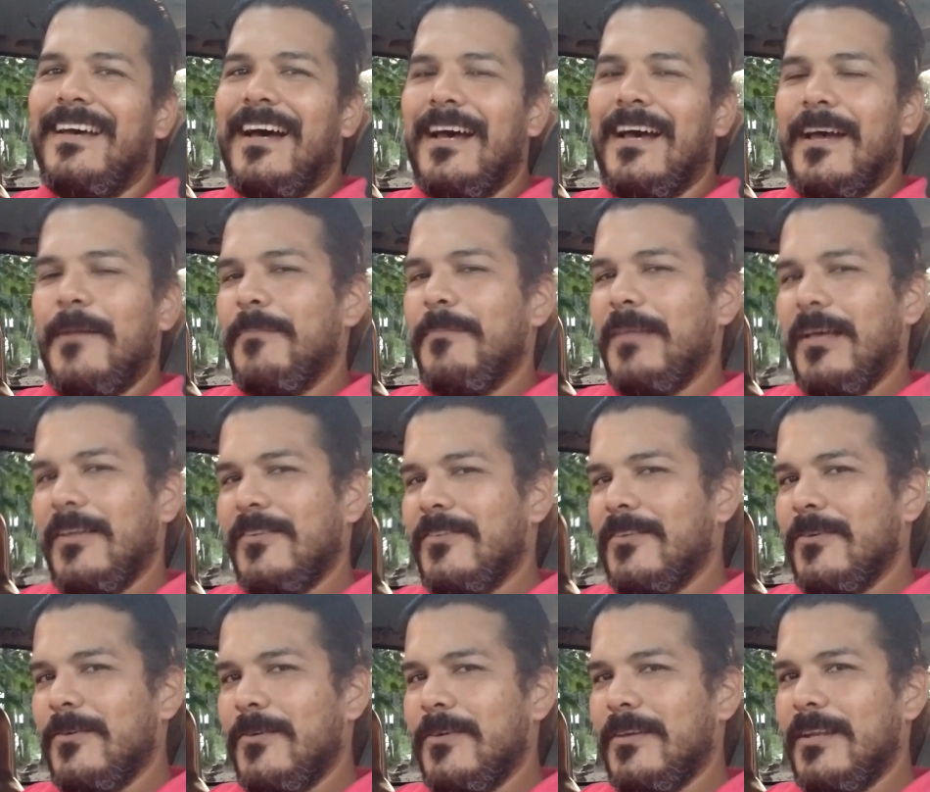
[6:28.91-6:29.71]
I'm not
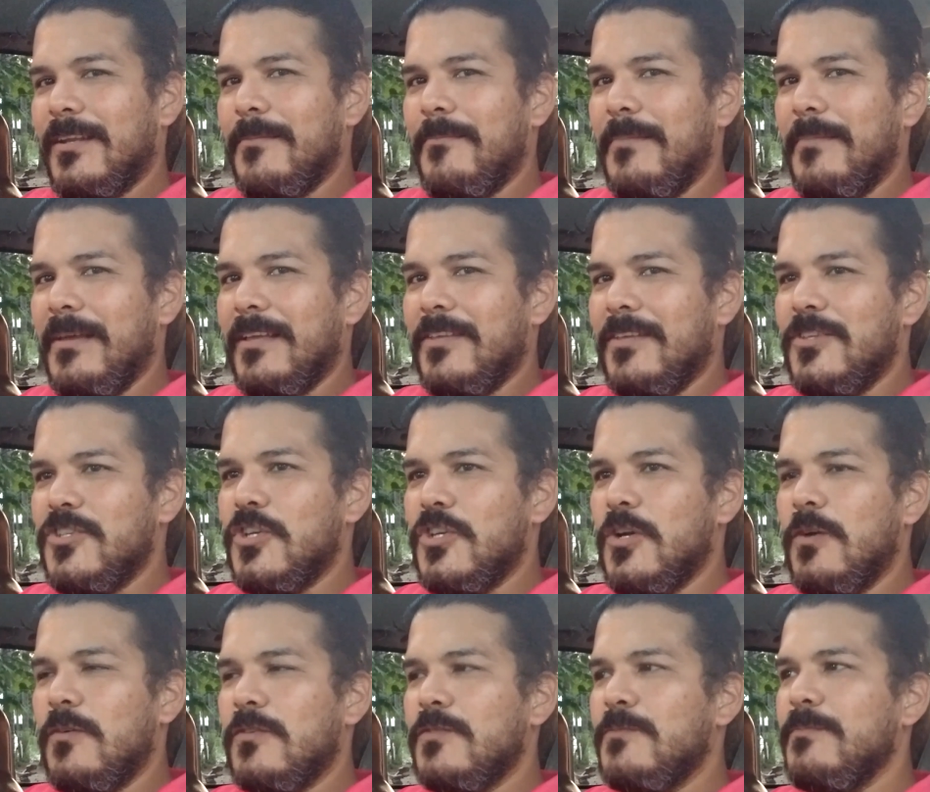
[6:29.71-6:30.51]
so good at making
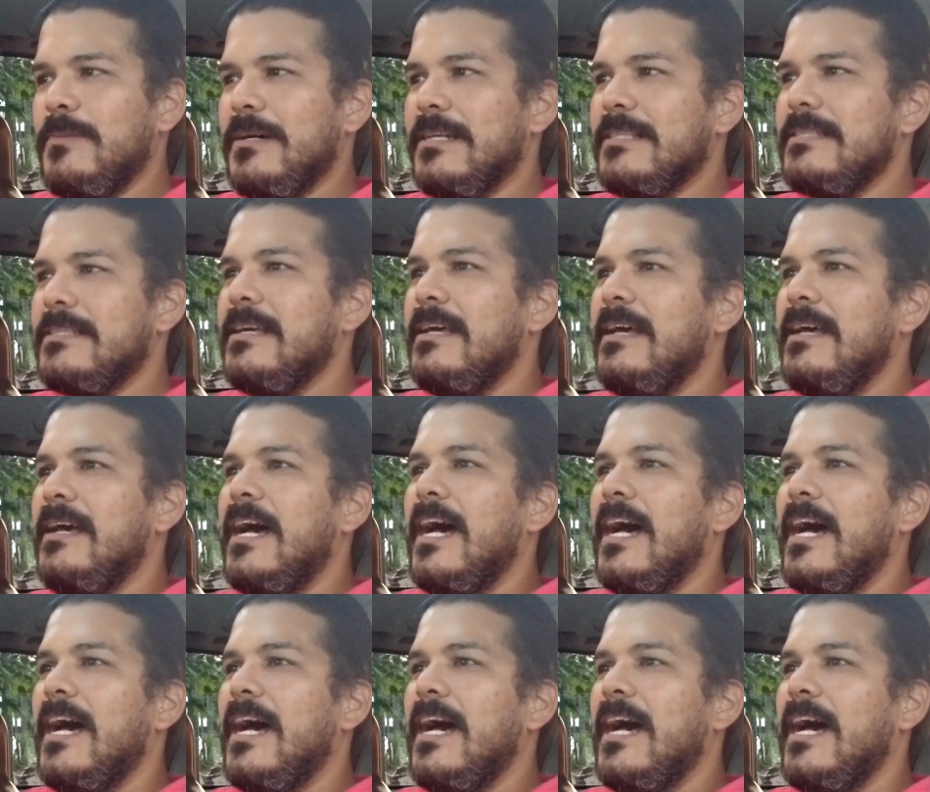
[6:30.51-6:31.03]
jokes. But